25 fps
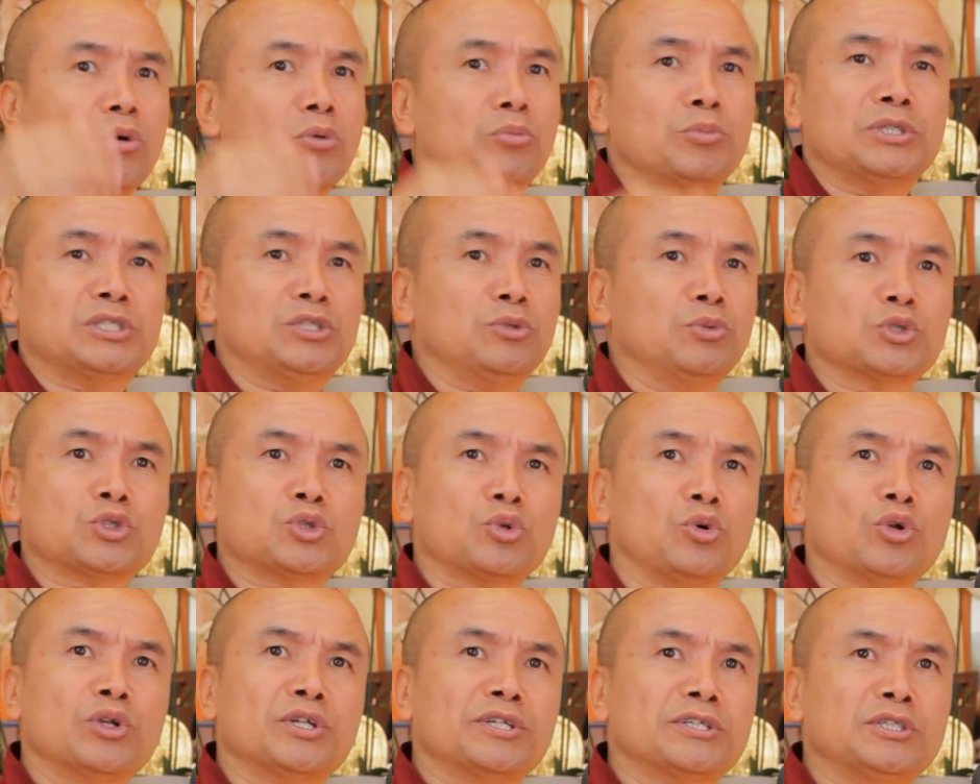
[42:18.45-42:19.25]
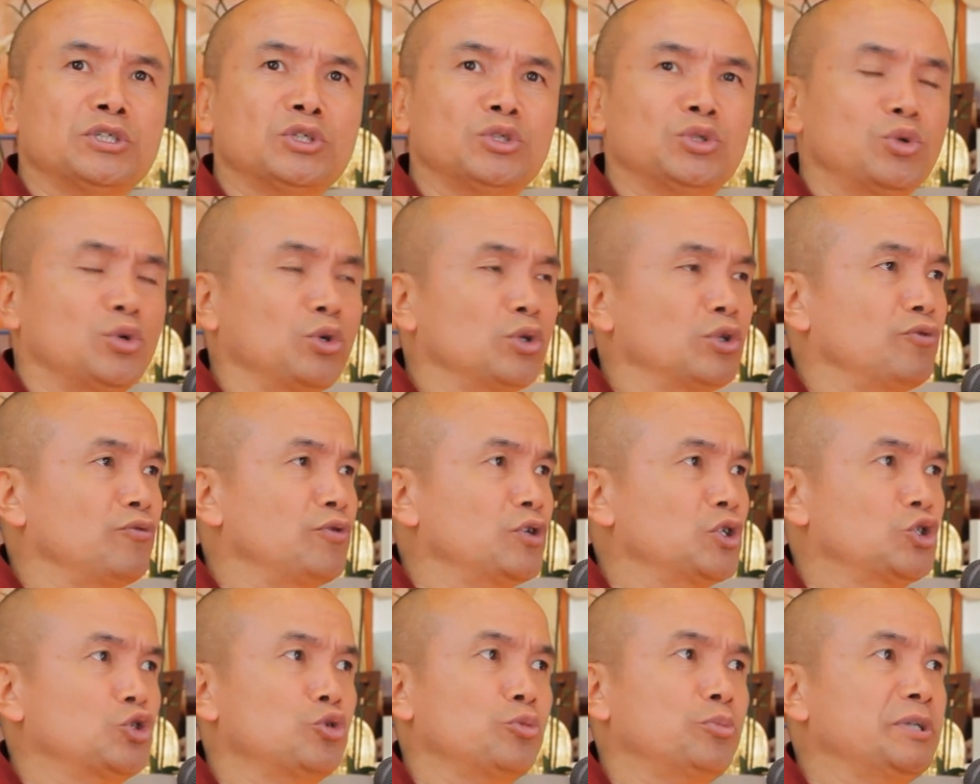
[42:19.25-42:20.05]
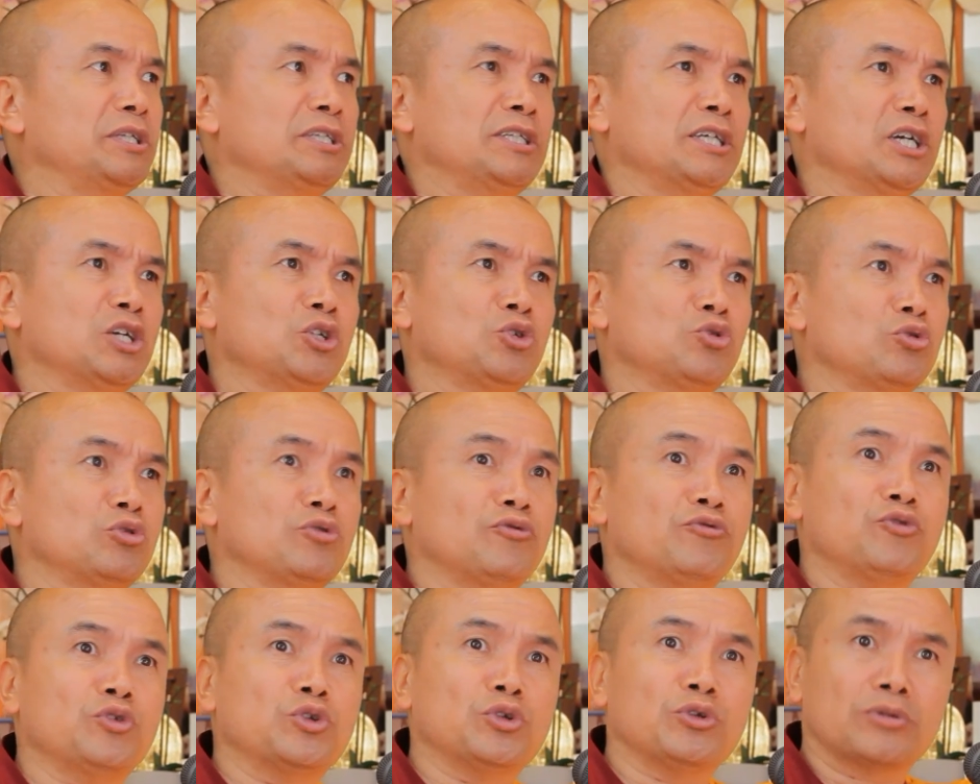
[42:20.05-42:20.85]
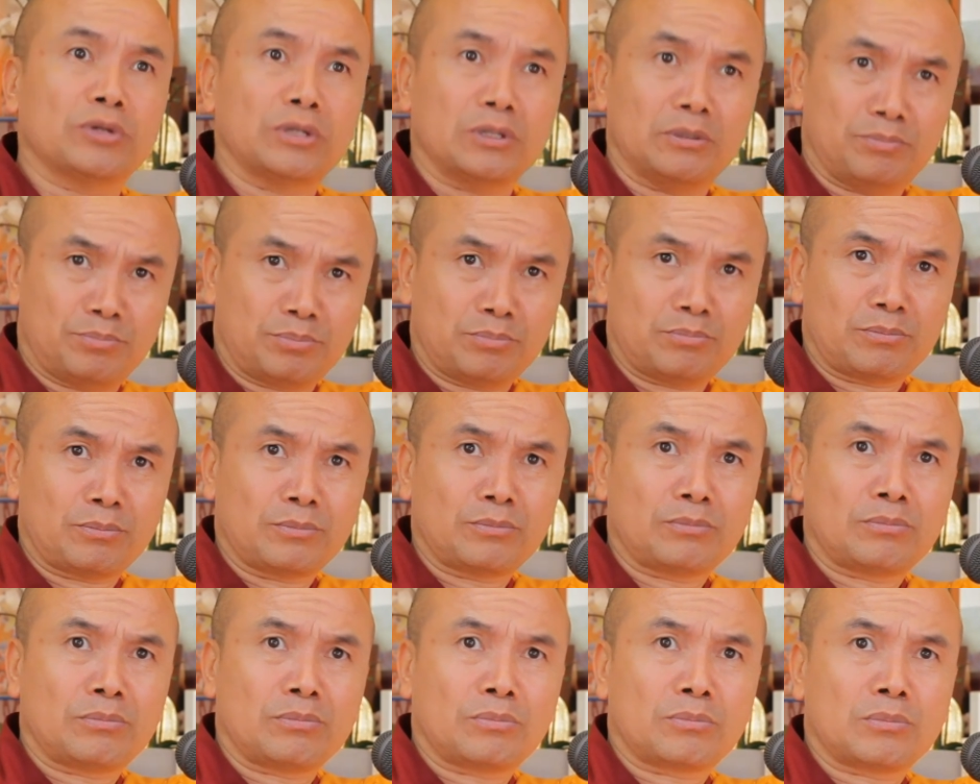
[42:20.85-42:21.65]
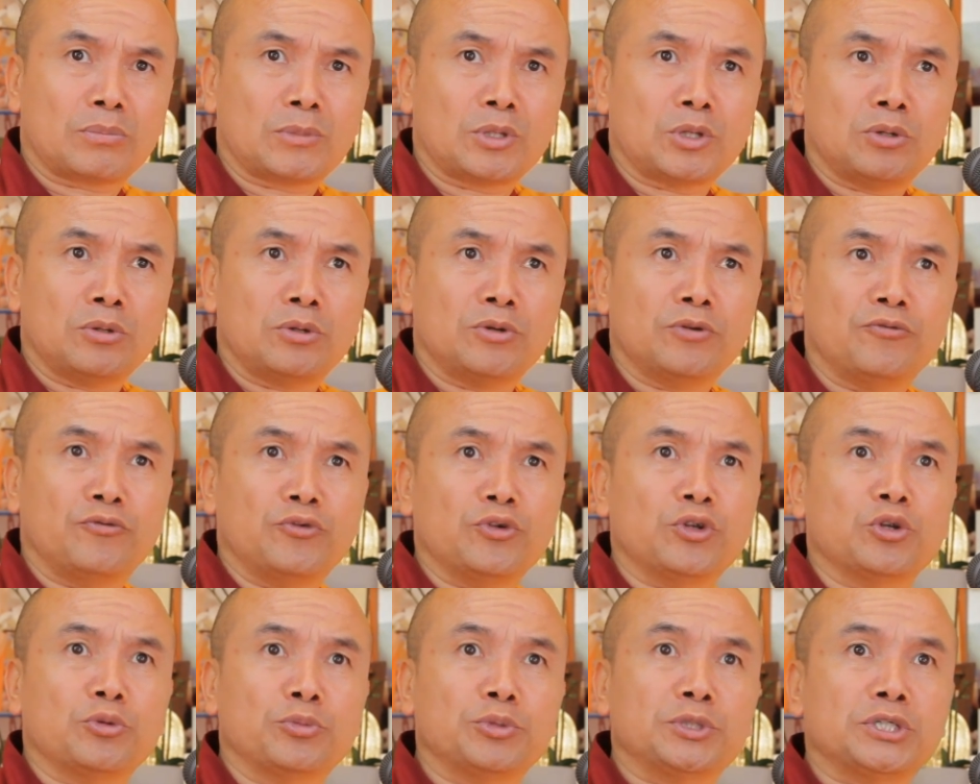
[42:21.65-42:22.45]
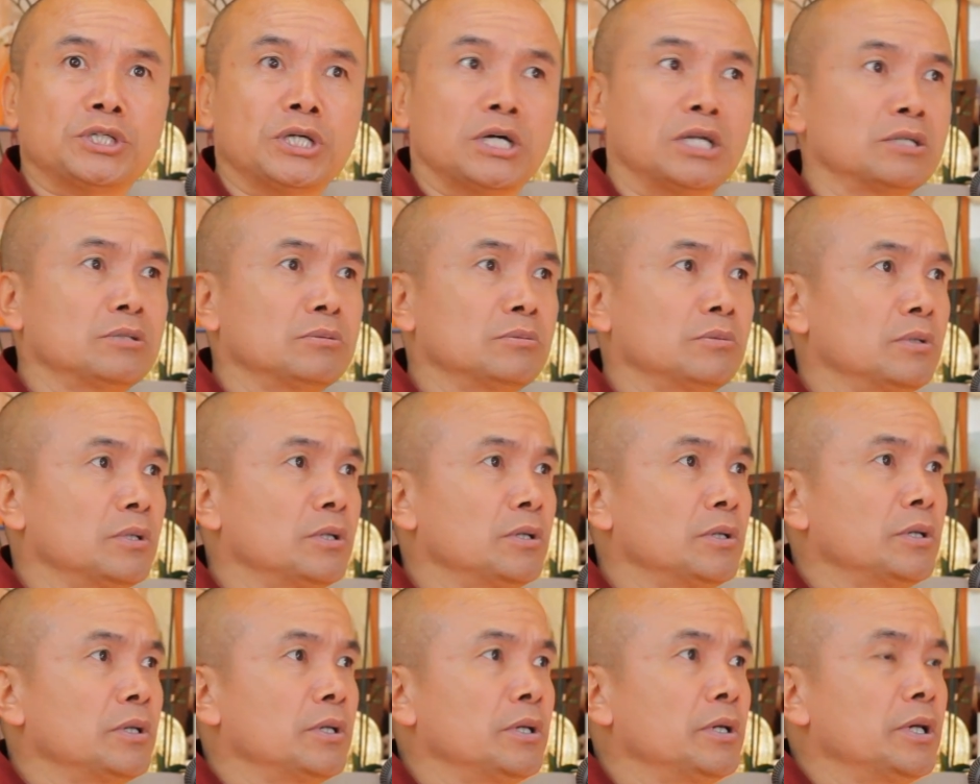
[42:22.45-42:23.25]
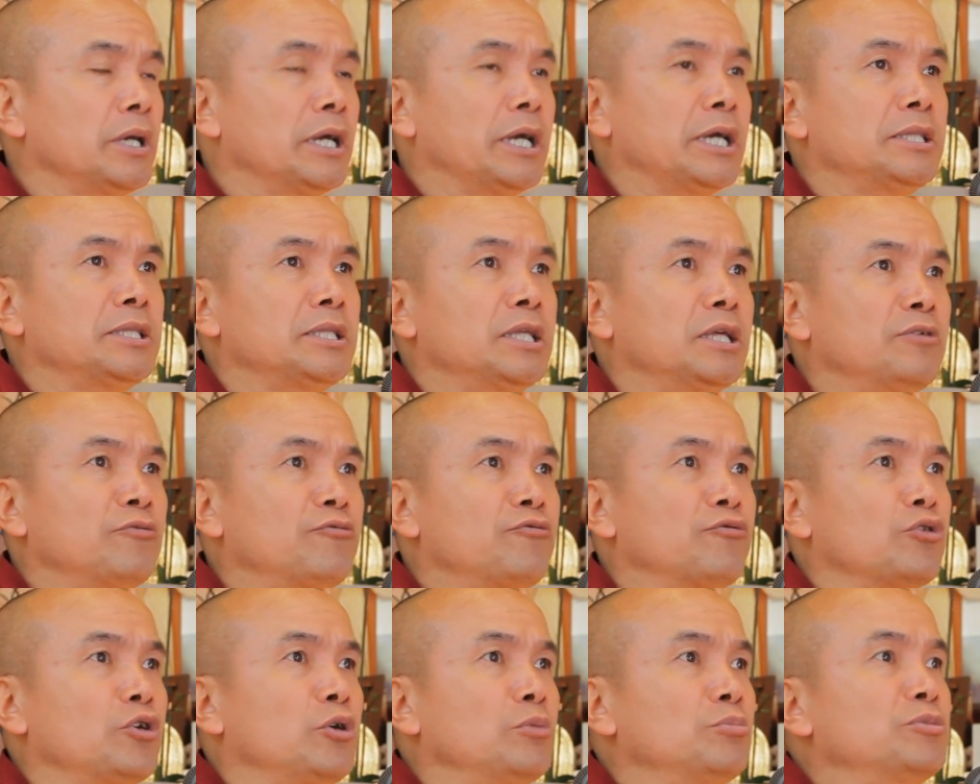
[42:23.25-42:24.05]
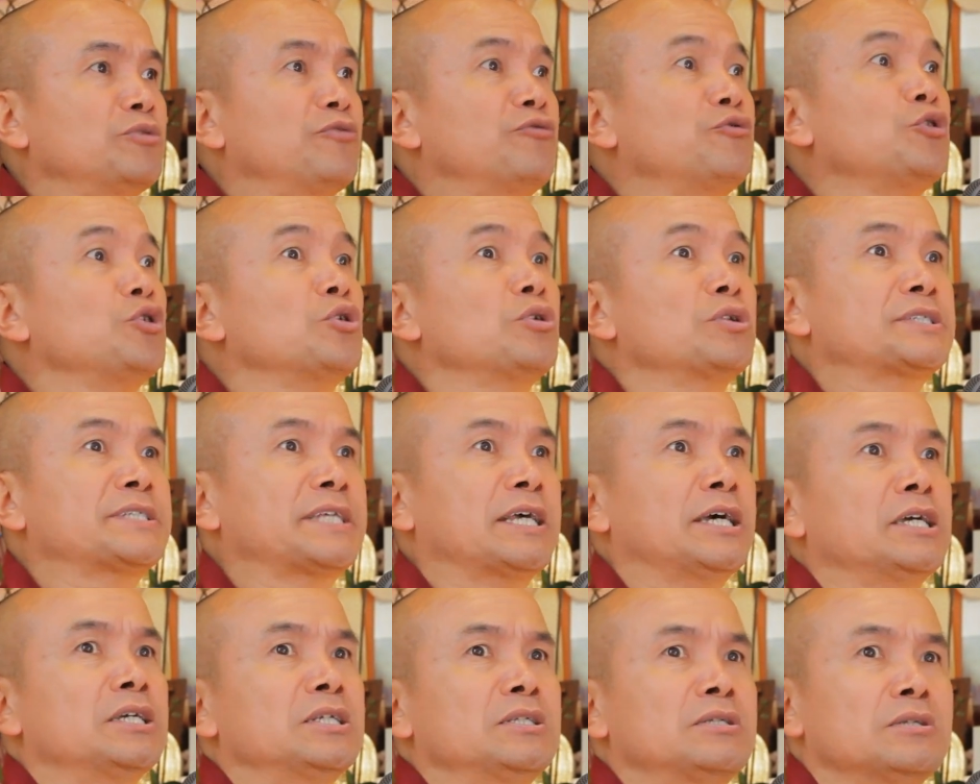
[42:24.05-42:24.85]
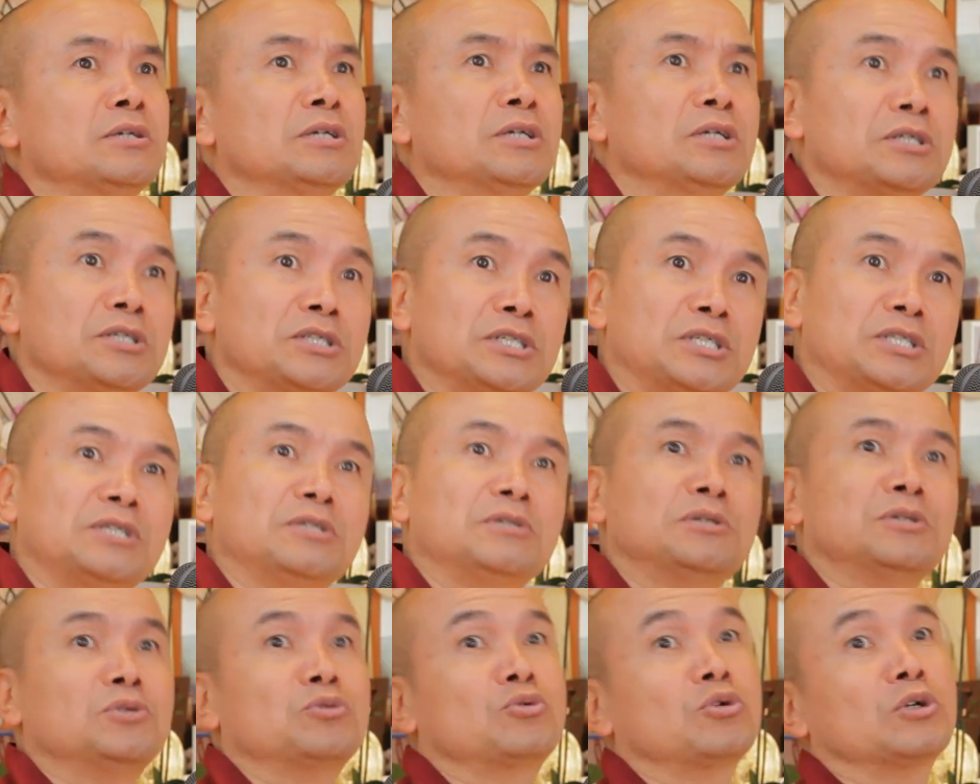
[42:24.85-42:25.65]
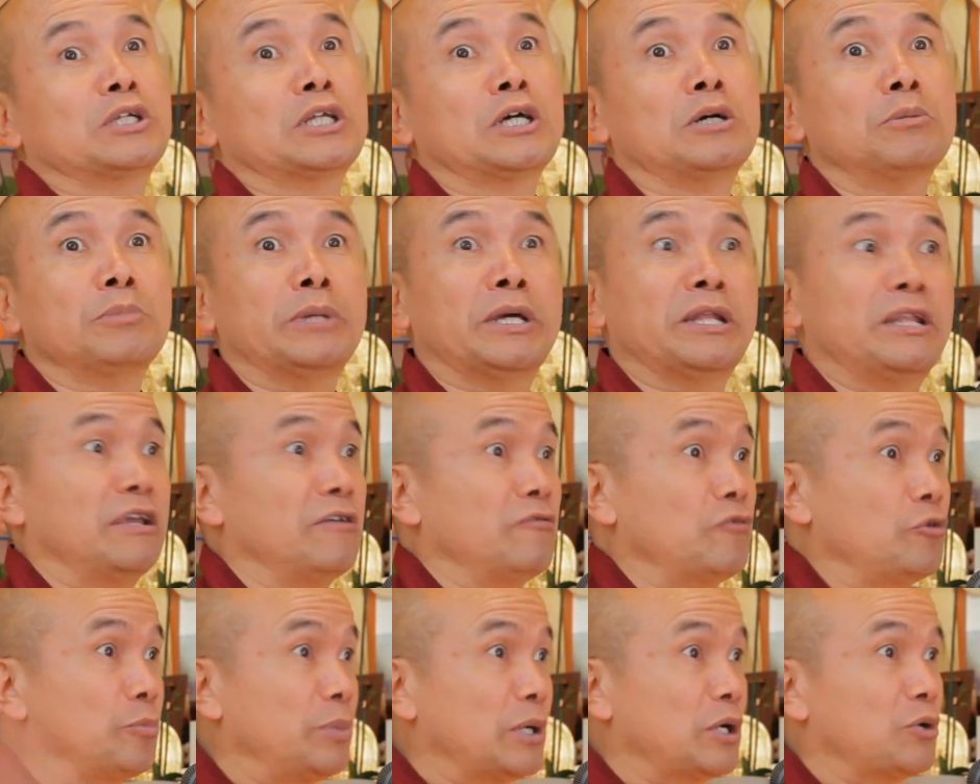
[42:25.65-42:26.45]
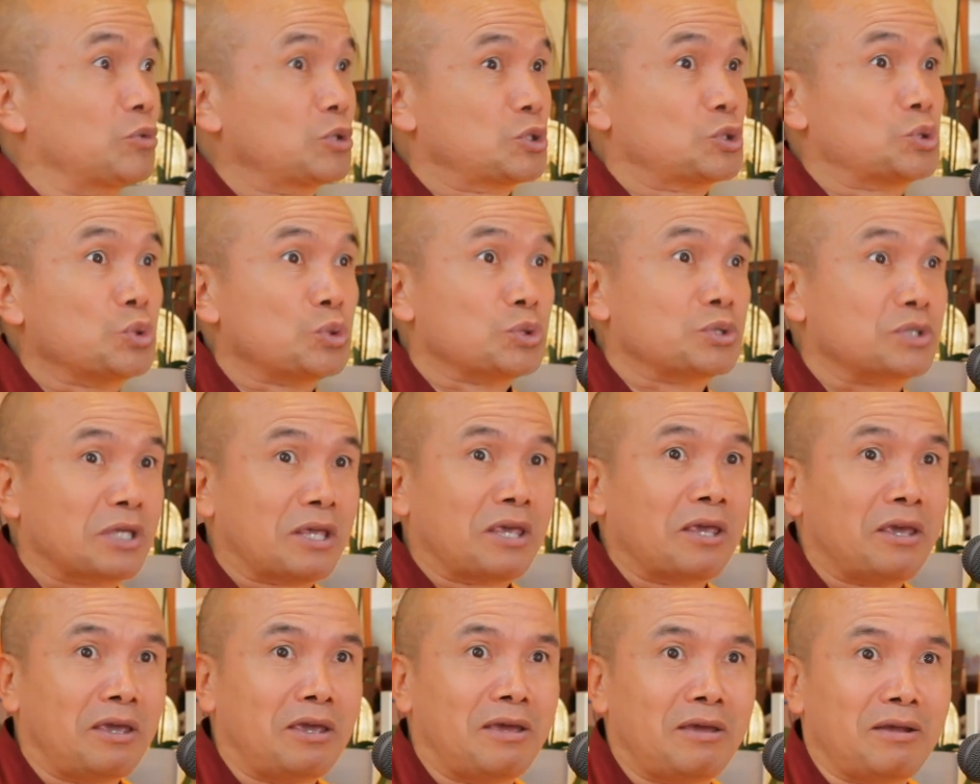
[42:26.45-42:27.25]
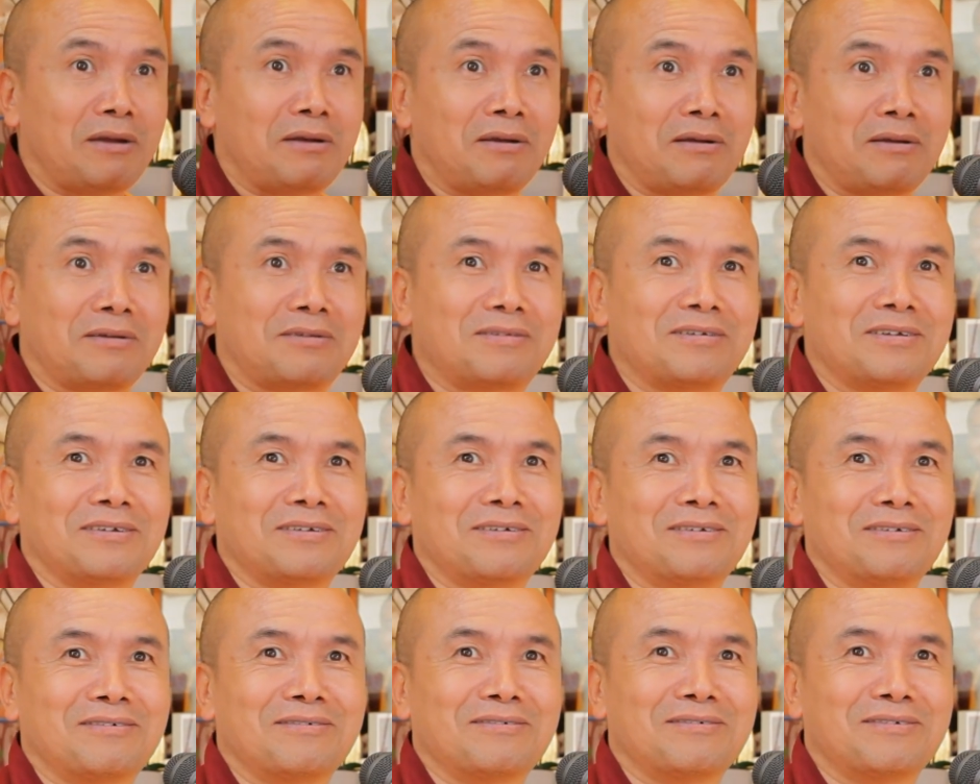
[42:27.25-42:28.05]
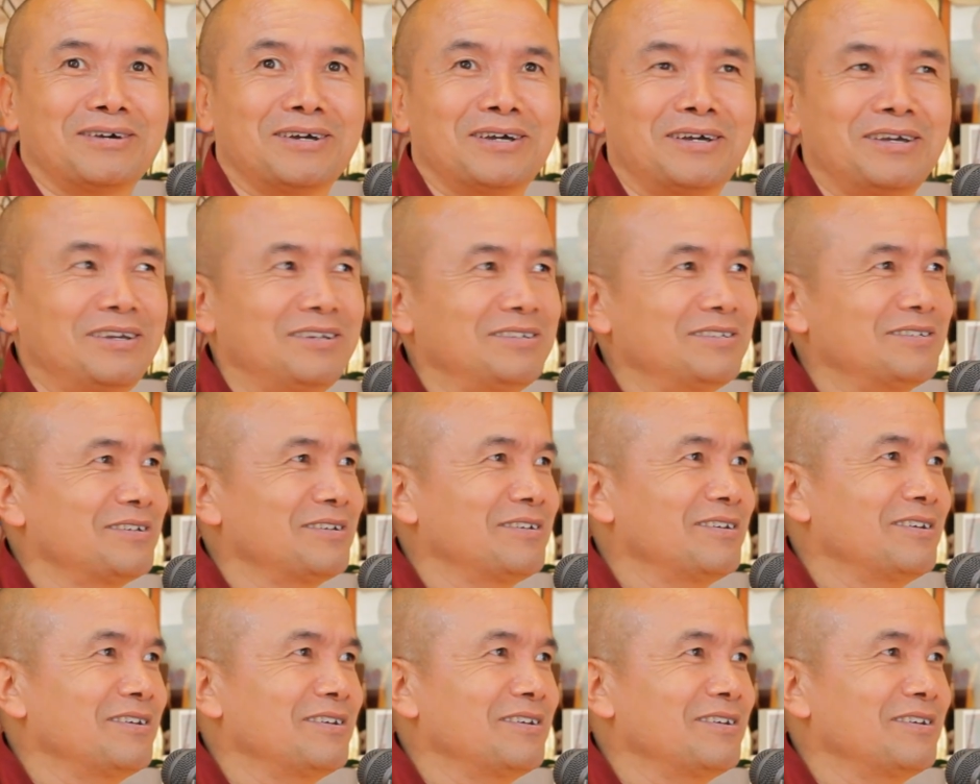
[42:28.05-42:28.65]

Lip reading: She was already on the verge to be taken to the funeral. Funeral was done. And then from the funeral side, she got up and everybody was so scared. Right?